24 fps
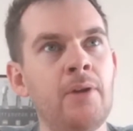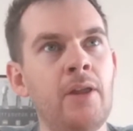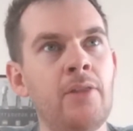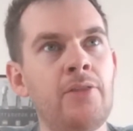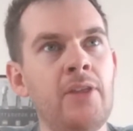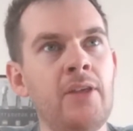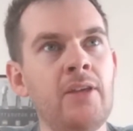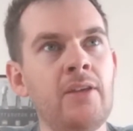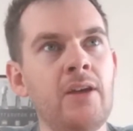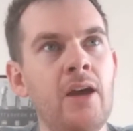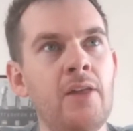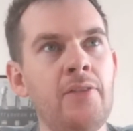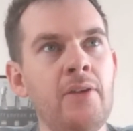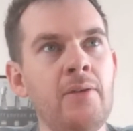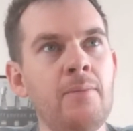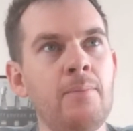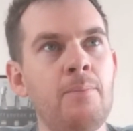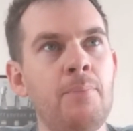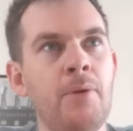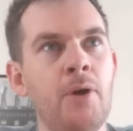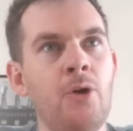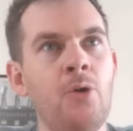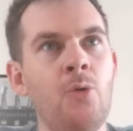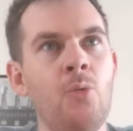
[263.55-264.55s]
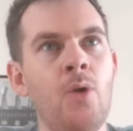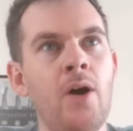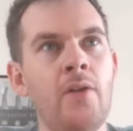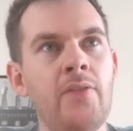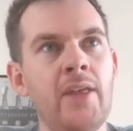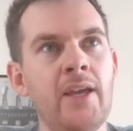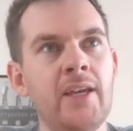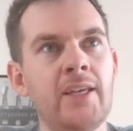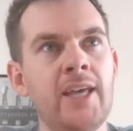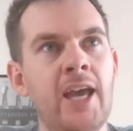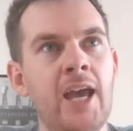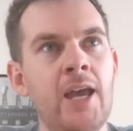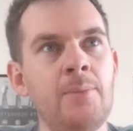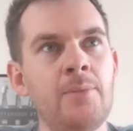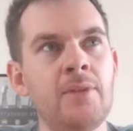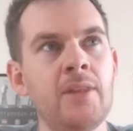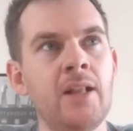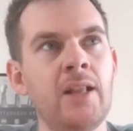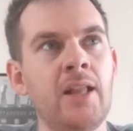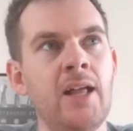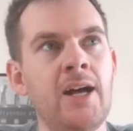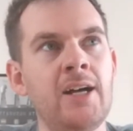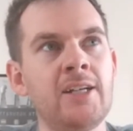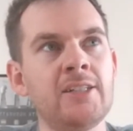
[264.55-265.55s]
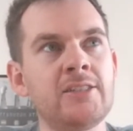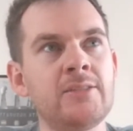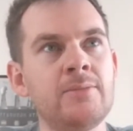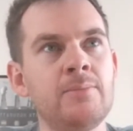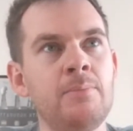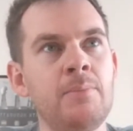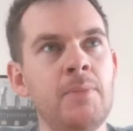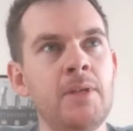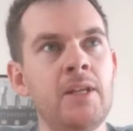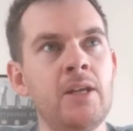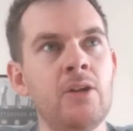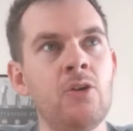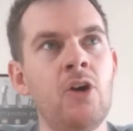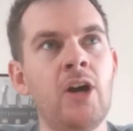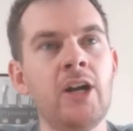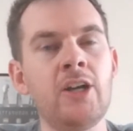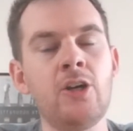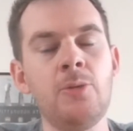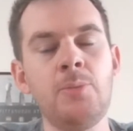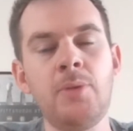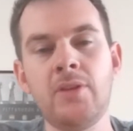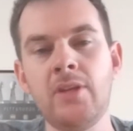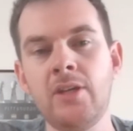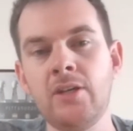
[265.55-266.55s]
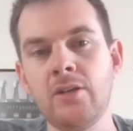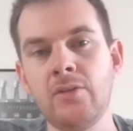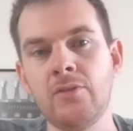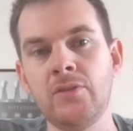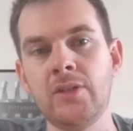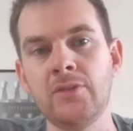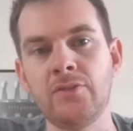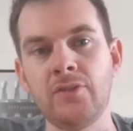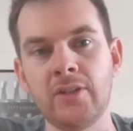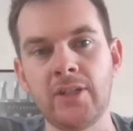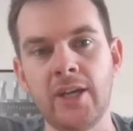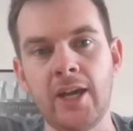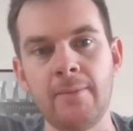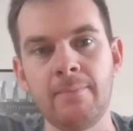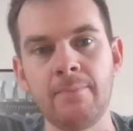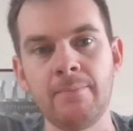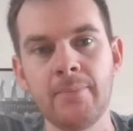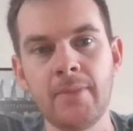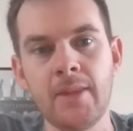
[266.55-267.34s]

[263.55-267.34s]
but I think I think Bell won that game in the last minute. Or I could be thinking of a different game.